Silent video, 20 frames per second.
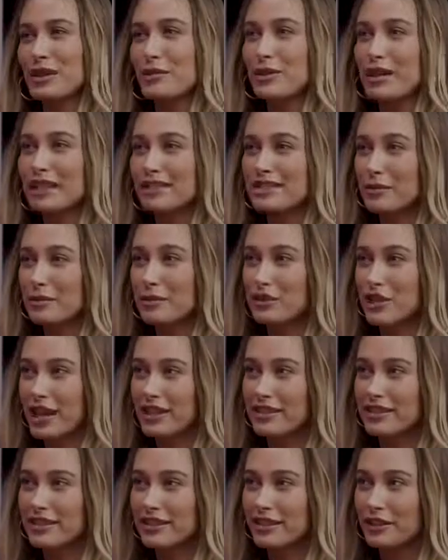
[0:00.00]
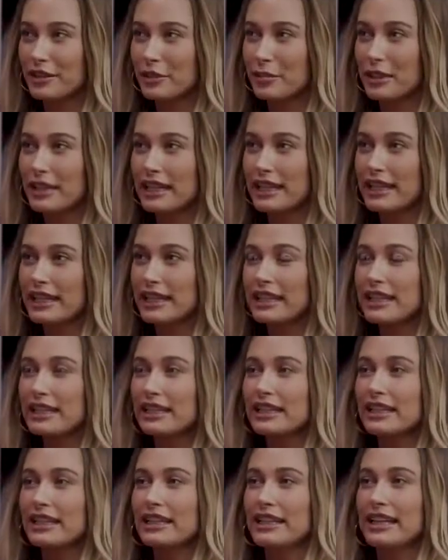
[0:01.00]
I picked up chess a little bit,
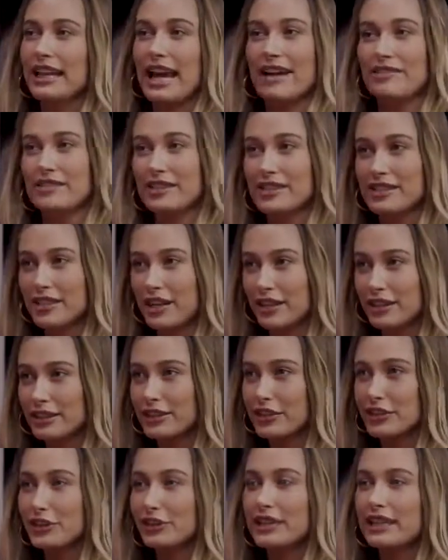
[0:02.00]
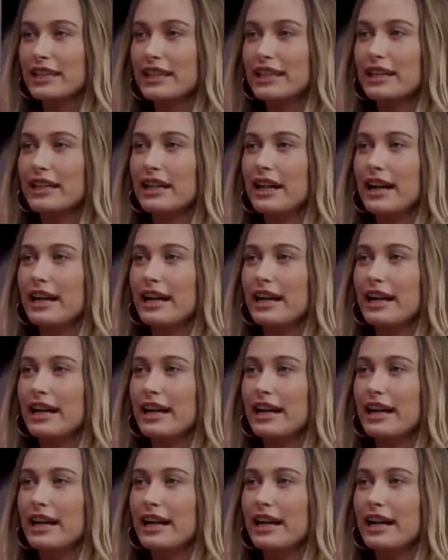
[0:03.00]
haven't stuck to it,